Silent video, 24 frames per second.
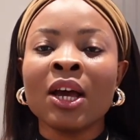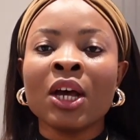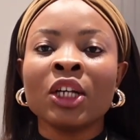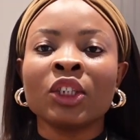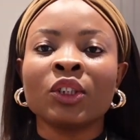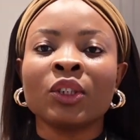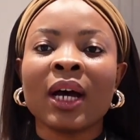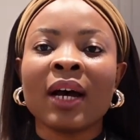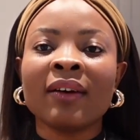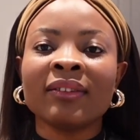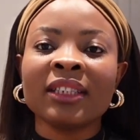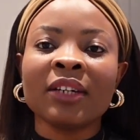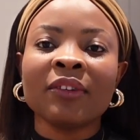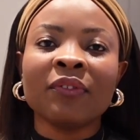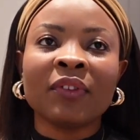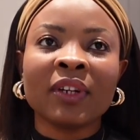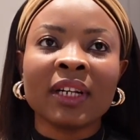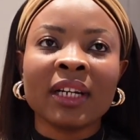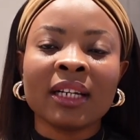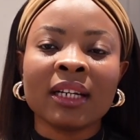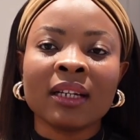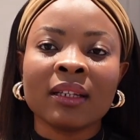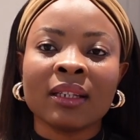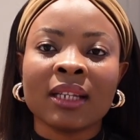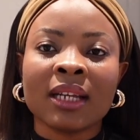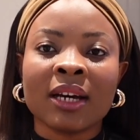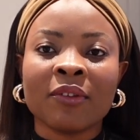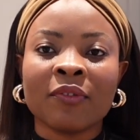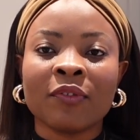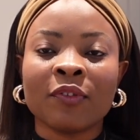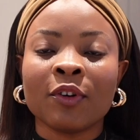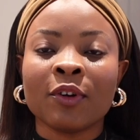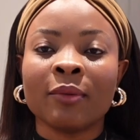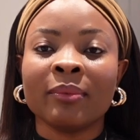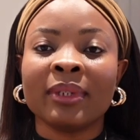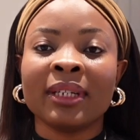So after filling in that
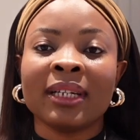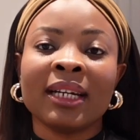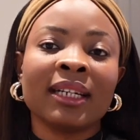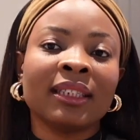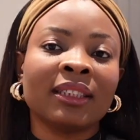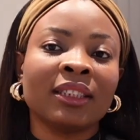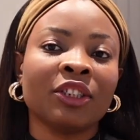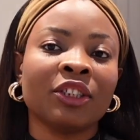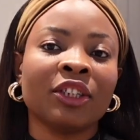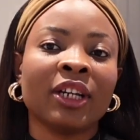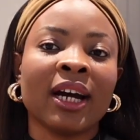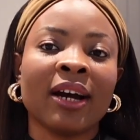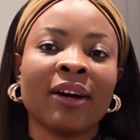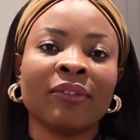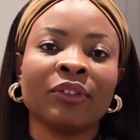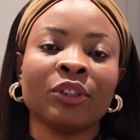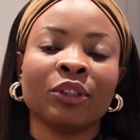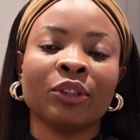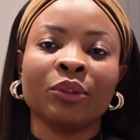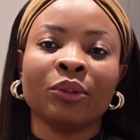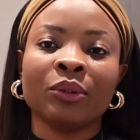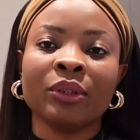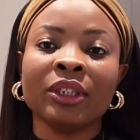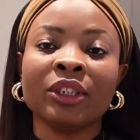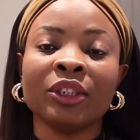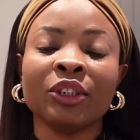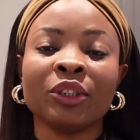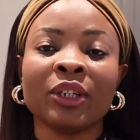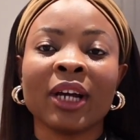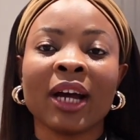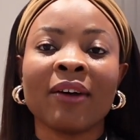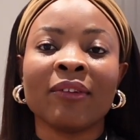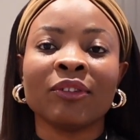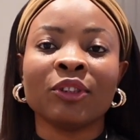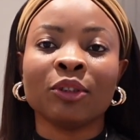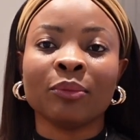form, the next thing you have to do is you
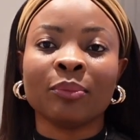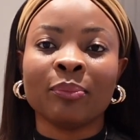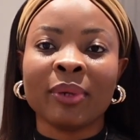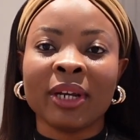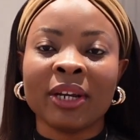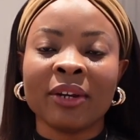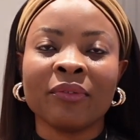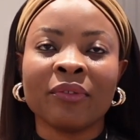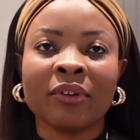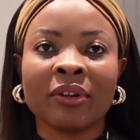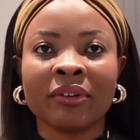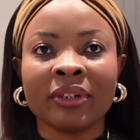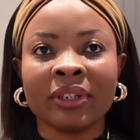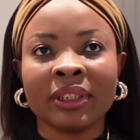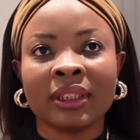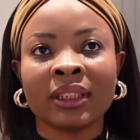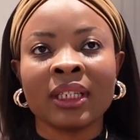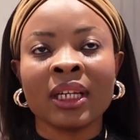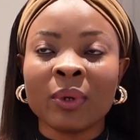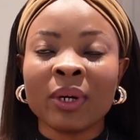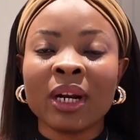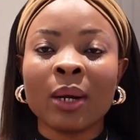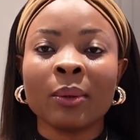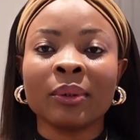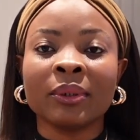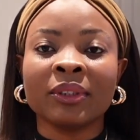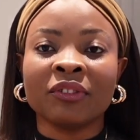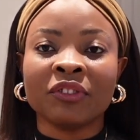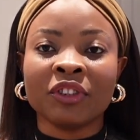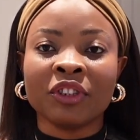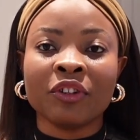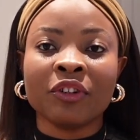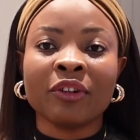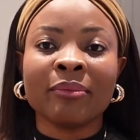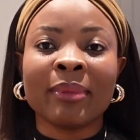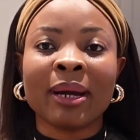have to pay for it. When I was
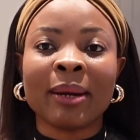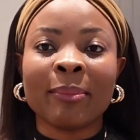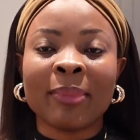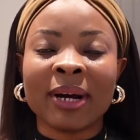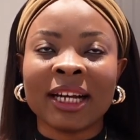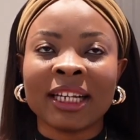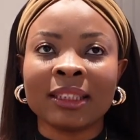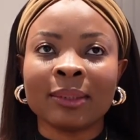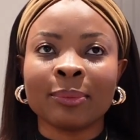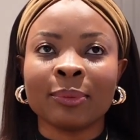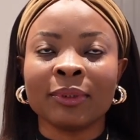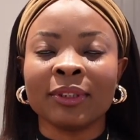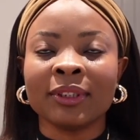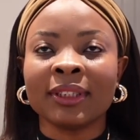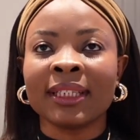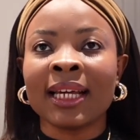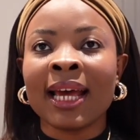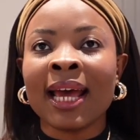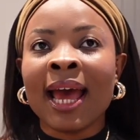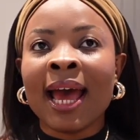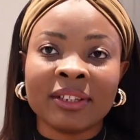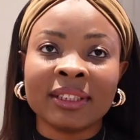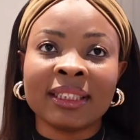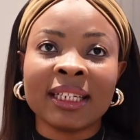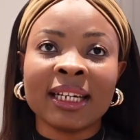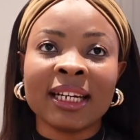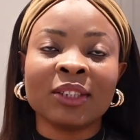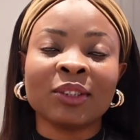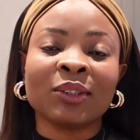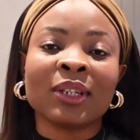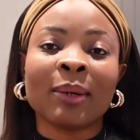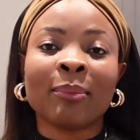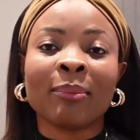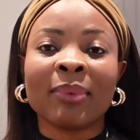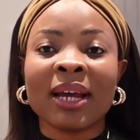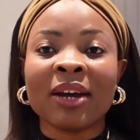renewing my passport, I decided
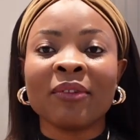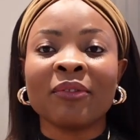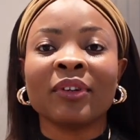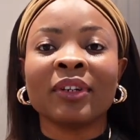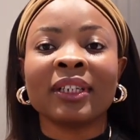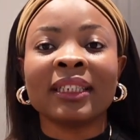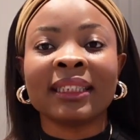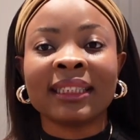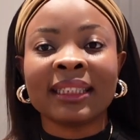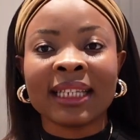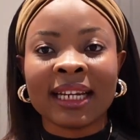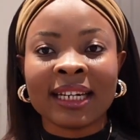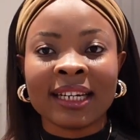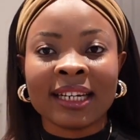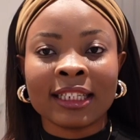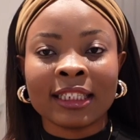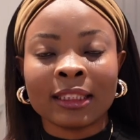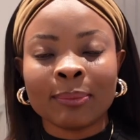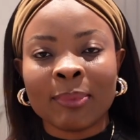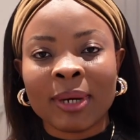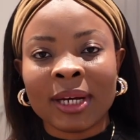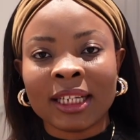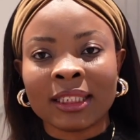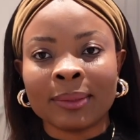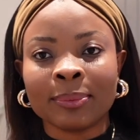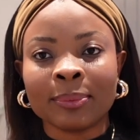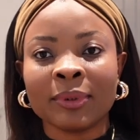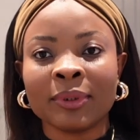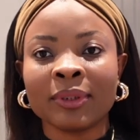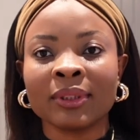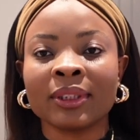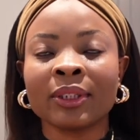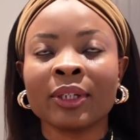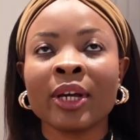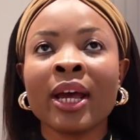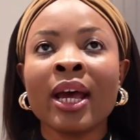to apply for the 10 years
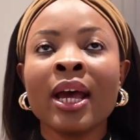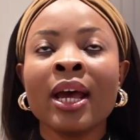passport.